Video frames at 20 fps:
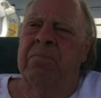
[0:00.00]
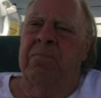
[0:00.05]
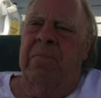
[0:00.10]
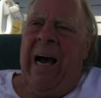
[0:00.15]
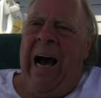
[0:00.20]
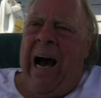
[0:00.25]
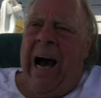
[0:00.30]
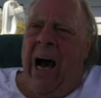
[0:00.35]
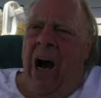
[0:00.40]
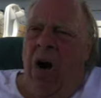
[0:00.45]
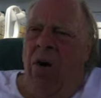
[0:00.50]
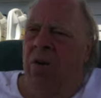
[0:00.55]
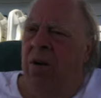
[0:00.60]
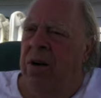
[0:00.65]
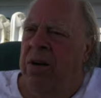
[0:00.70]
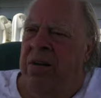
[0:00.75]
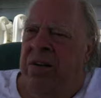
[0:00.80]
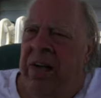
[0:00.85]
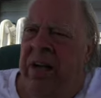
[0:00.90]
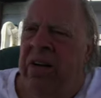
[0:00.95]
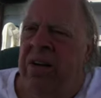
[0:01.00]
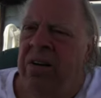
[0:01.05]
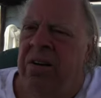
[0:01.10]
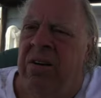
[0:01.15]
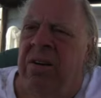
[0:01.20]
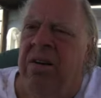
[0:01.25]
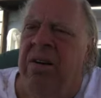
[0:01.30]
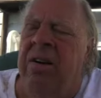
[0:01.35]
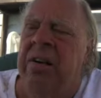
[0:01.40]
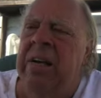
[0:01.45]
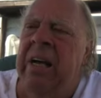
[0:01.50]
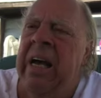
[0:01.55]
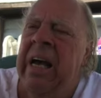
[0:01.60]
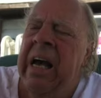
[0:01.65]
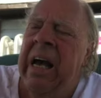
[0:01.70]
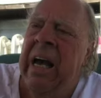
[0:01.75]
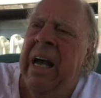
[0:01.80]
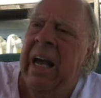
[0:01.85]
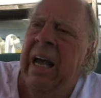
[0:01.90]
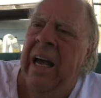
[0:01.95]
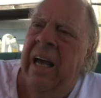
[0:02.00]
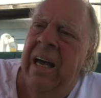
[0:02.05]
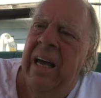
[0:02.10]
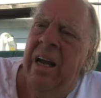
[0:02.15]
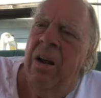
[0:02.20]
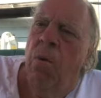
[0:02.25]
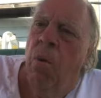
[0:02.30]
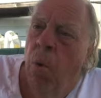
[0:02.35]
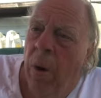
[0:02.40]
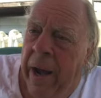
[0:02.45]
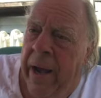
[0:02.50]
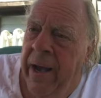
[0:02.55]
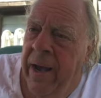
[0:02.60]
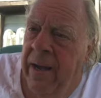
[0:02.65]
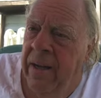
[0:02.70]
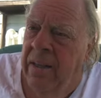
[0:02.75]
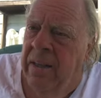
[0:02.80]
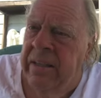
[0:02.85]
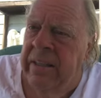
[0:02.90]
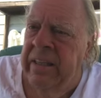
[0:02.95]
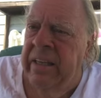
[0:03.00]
cow or a deer and a whale,